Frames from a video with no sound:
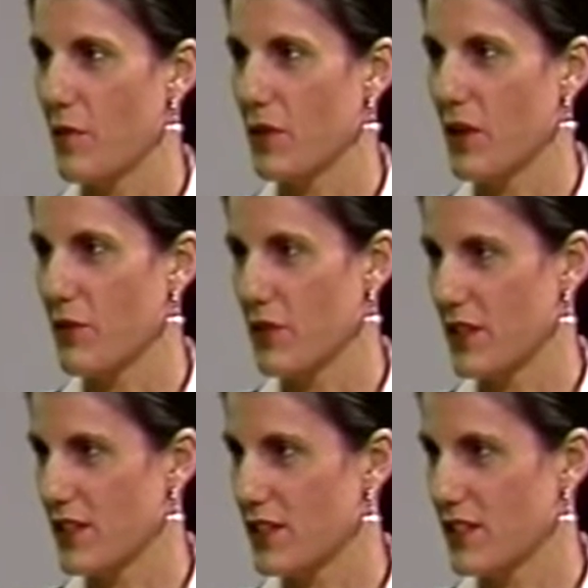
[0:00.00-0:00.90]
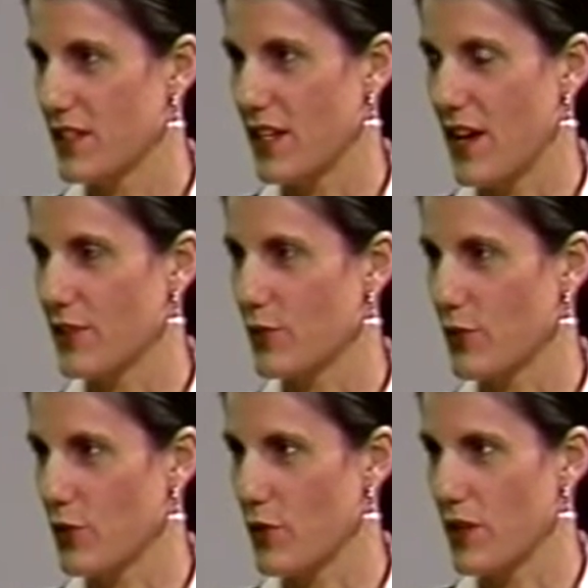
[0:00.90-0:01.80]
covering the city council
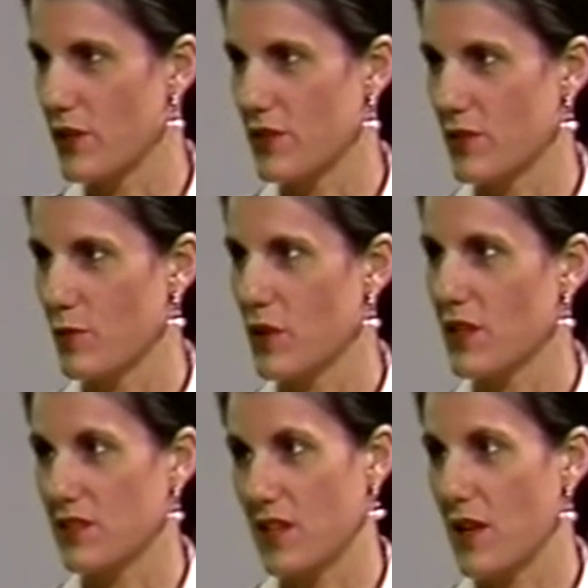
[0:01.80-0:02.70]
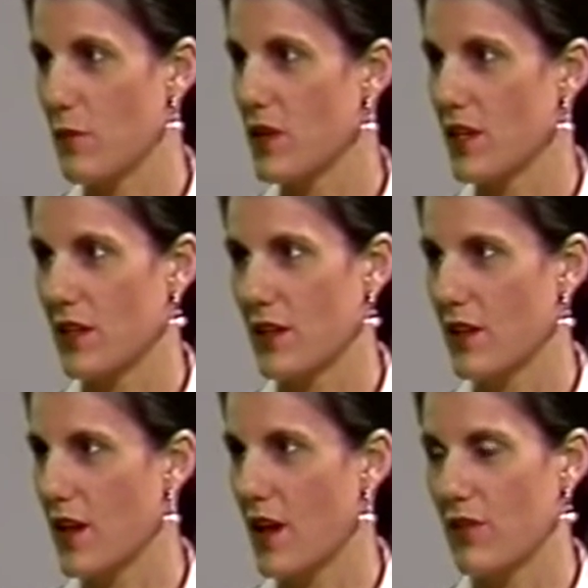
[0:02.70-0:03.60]
for 3 years, because they meet
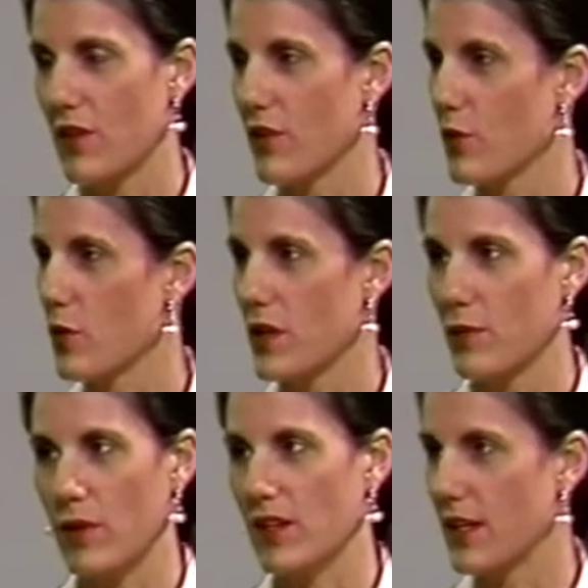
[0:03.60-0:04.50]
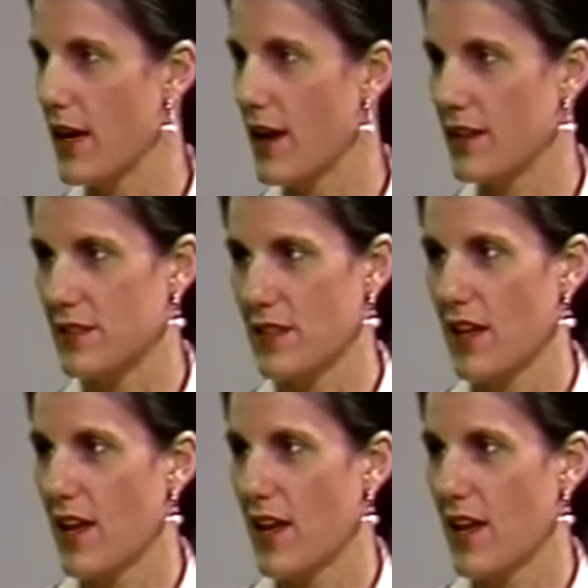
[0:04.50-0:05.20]
every other week, Monday nights.